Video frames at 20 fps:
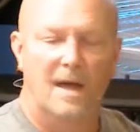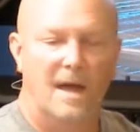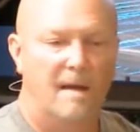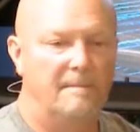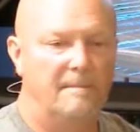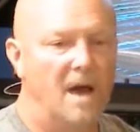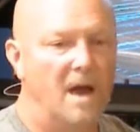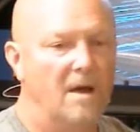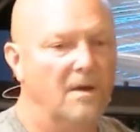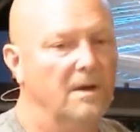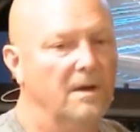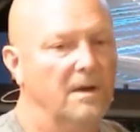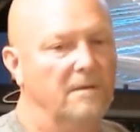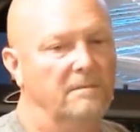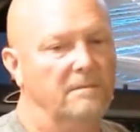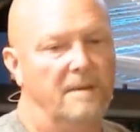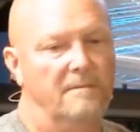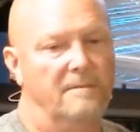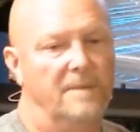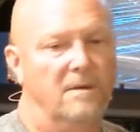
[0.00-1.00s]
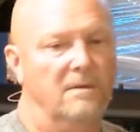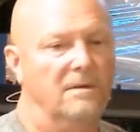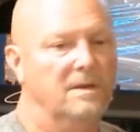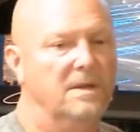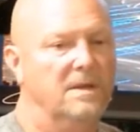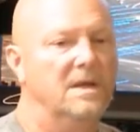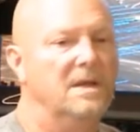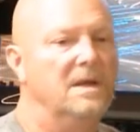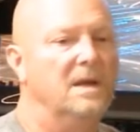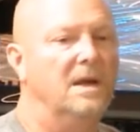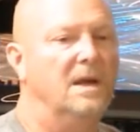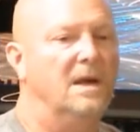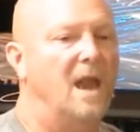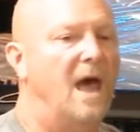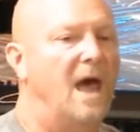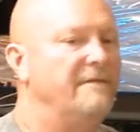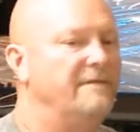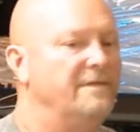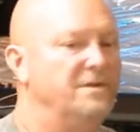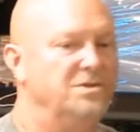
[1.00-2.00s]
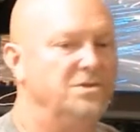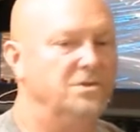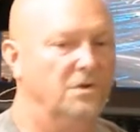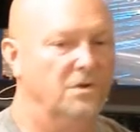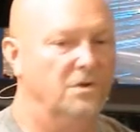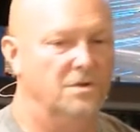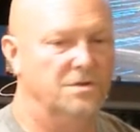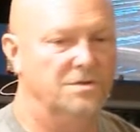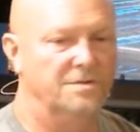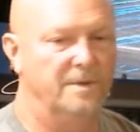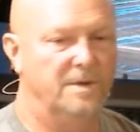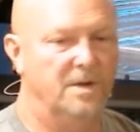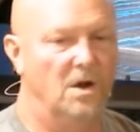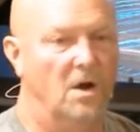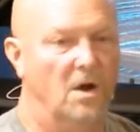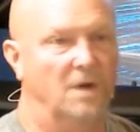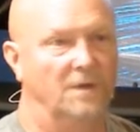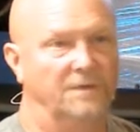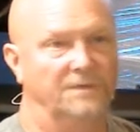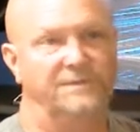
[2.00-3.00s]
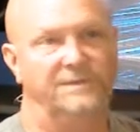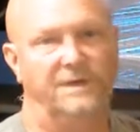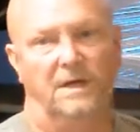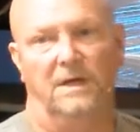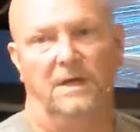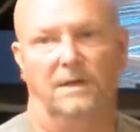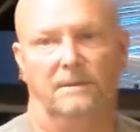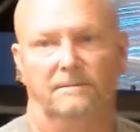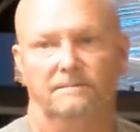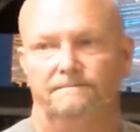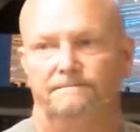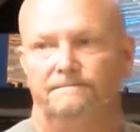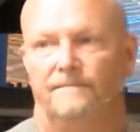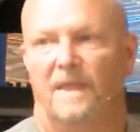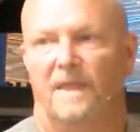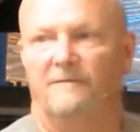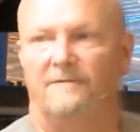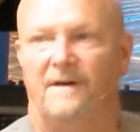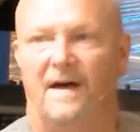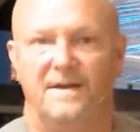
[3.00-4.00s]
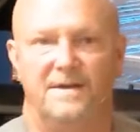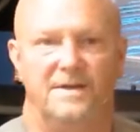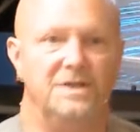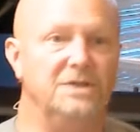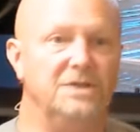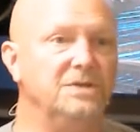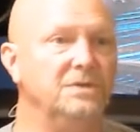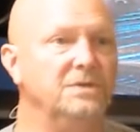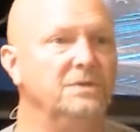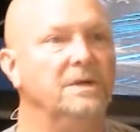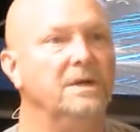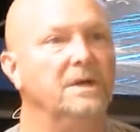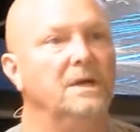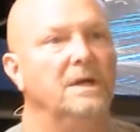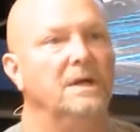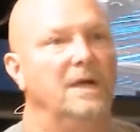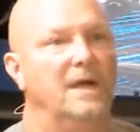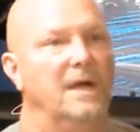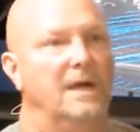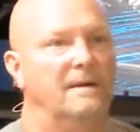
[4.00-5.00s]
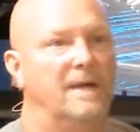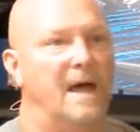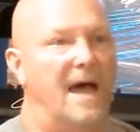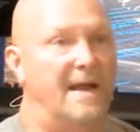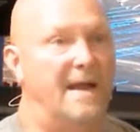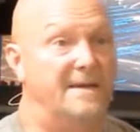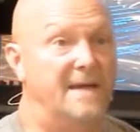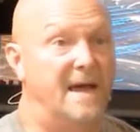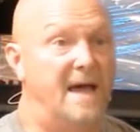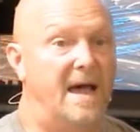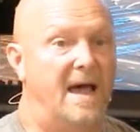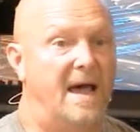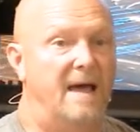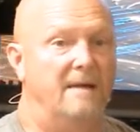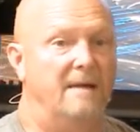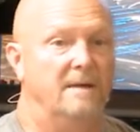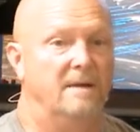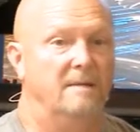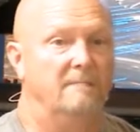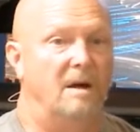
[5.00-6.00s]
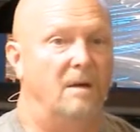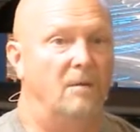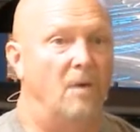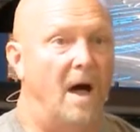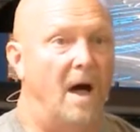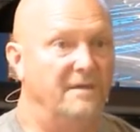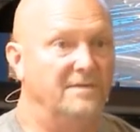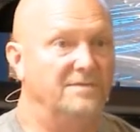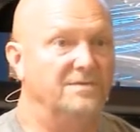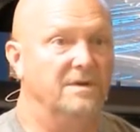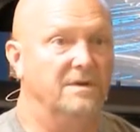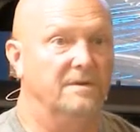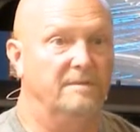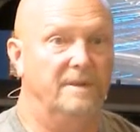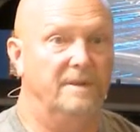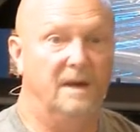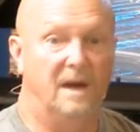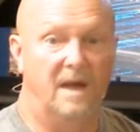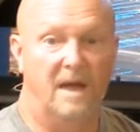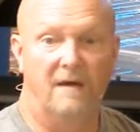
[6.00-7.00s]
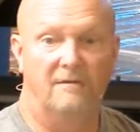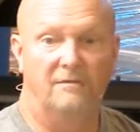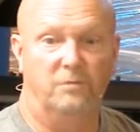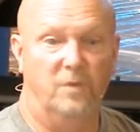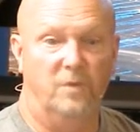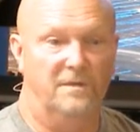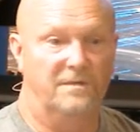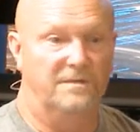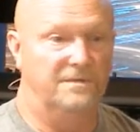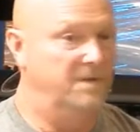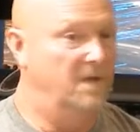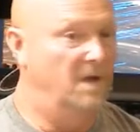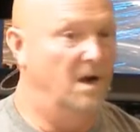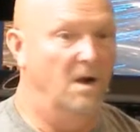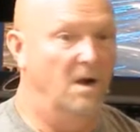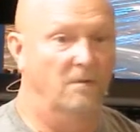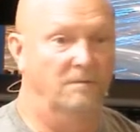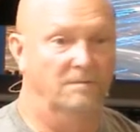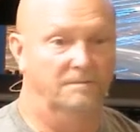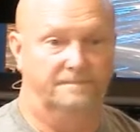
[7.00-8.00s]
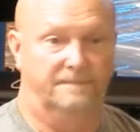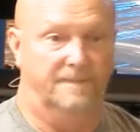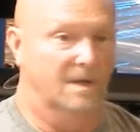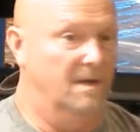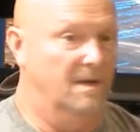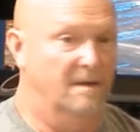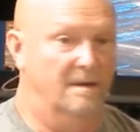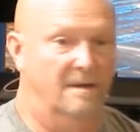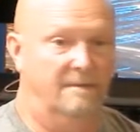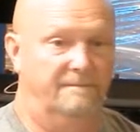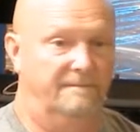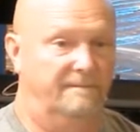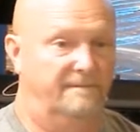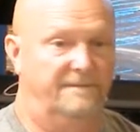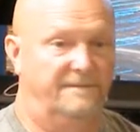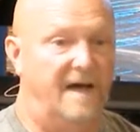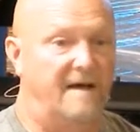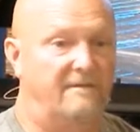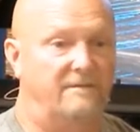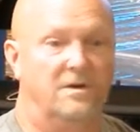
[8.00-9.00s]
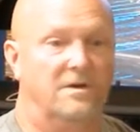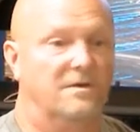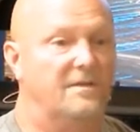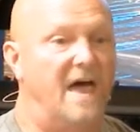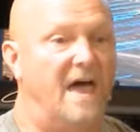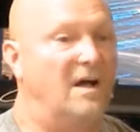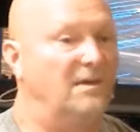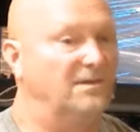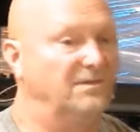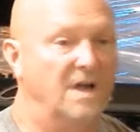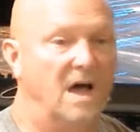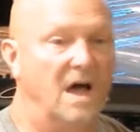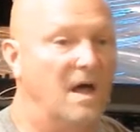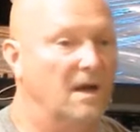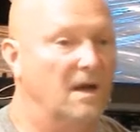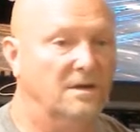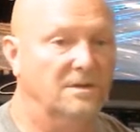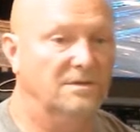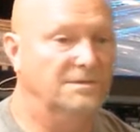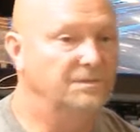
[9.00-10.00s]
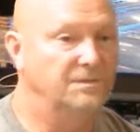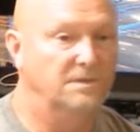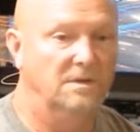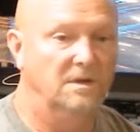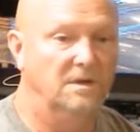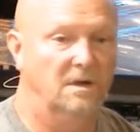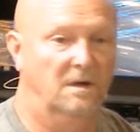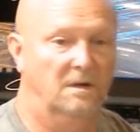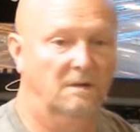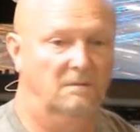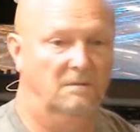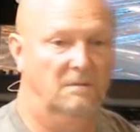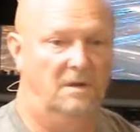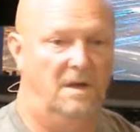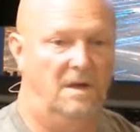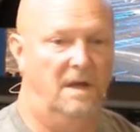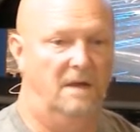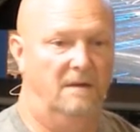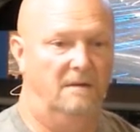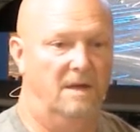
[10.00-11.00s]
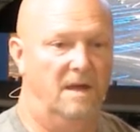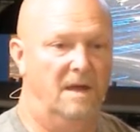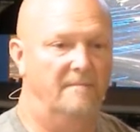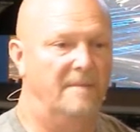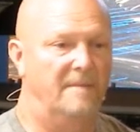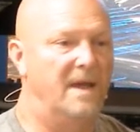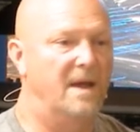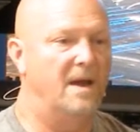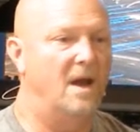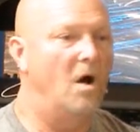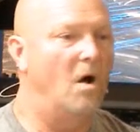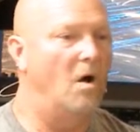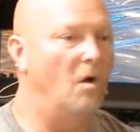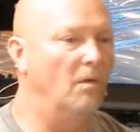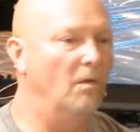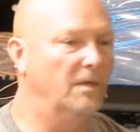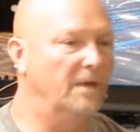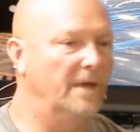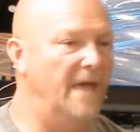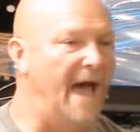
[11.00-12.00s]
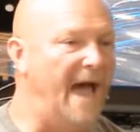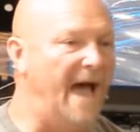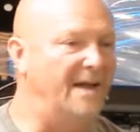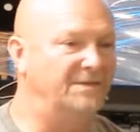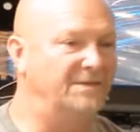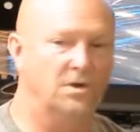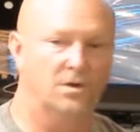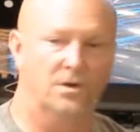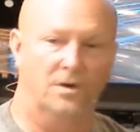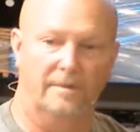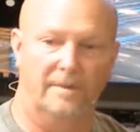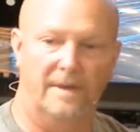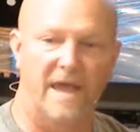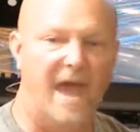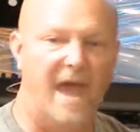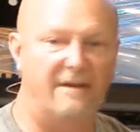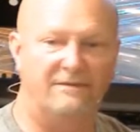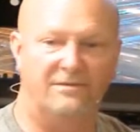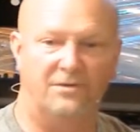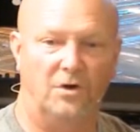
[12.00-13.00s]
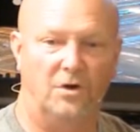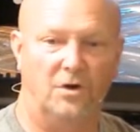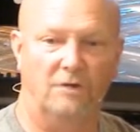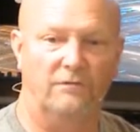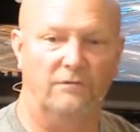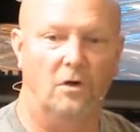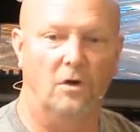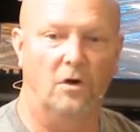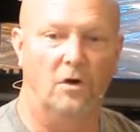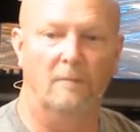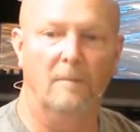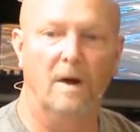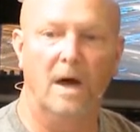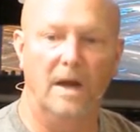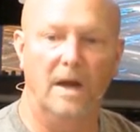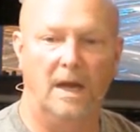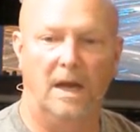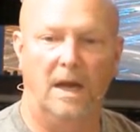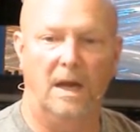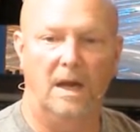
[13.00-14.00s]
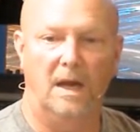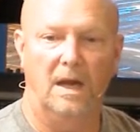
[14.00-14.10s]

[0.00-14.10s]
I'm not gonna I'm not gonna get any life insurance because uh, if I do and I die, my wife's gonna be left with you know uh, five hundred thousand uh, dollars, and and man, all the guys are gonna be after her for her money."